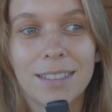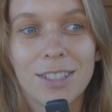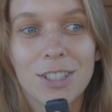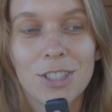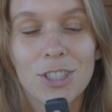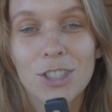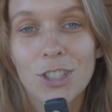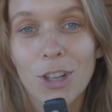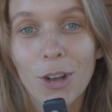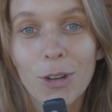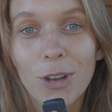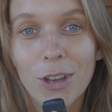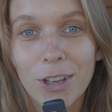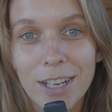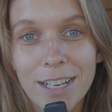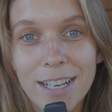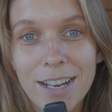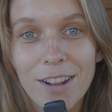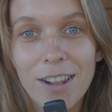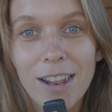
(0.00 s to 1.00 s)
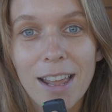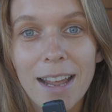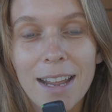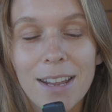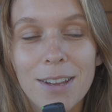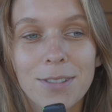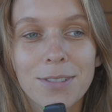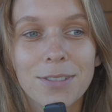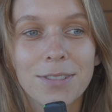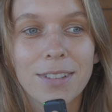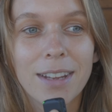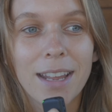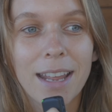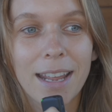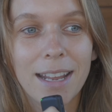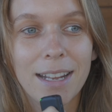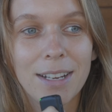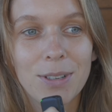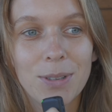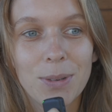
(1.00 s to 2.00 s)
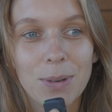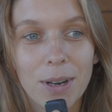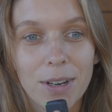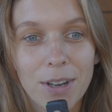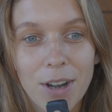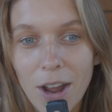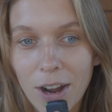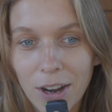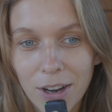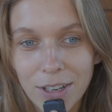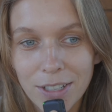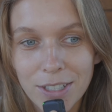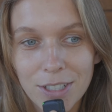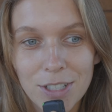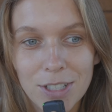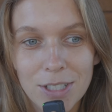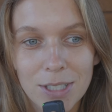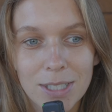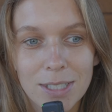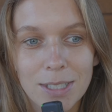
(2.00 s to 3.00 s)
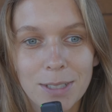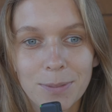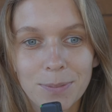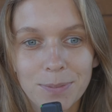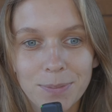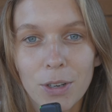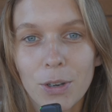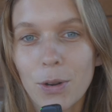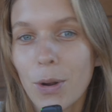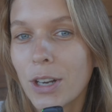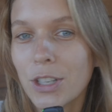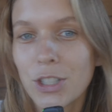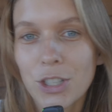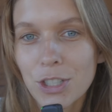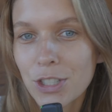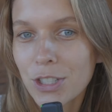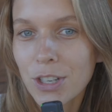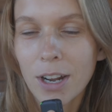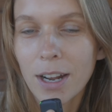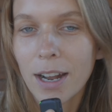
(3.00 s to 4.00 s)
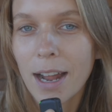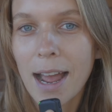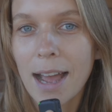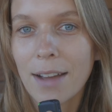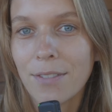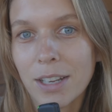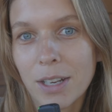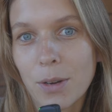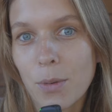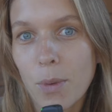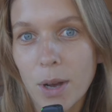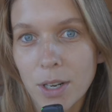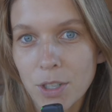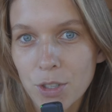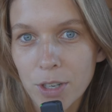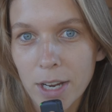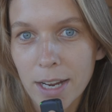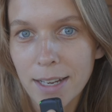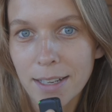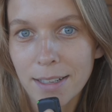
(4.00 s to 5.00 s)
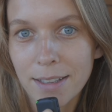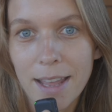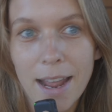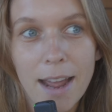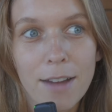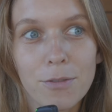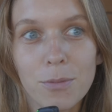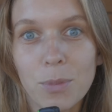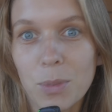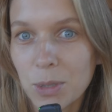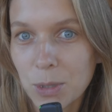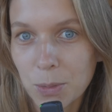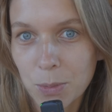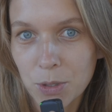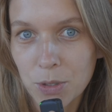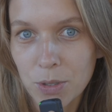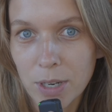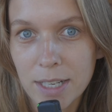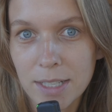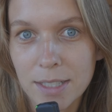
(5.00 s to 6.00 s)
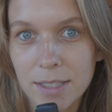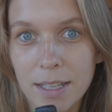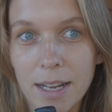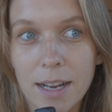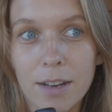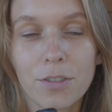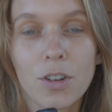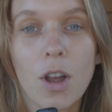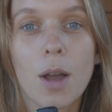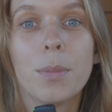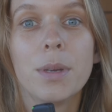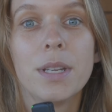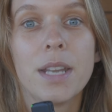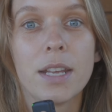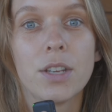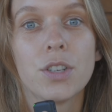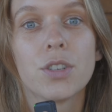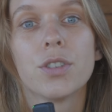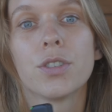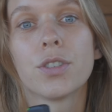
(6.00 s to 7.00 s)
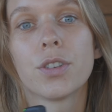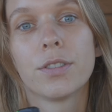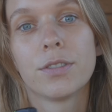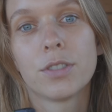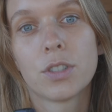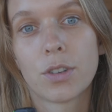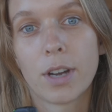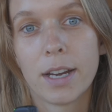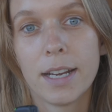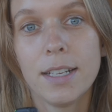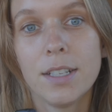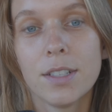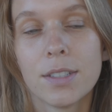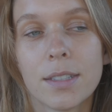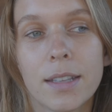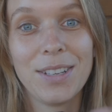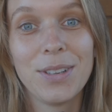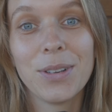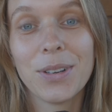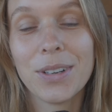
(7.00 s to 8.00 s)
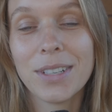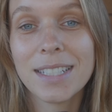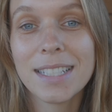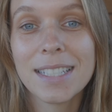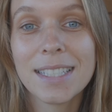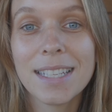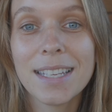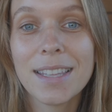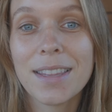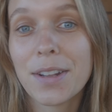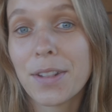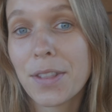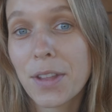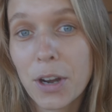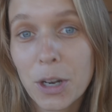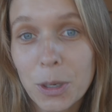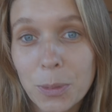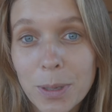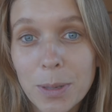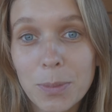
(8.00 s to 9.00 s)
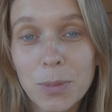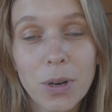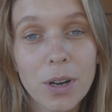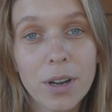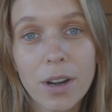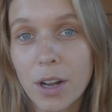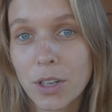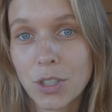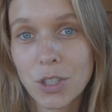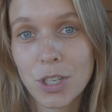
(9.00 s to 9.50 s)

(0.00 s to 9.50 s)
so good in your life and who are not going to just who are just not having one trait they have multiple traits they have combinations of traits you're going to see that there are people who are not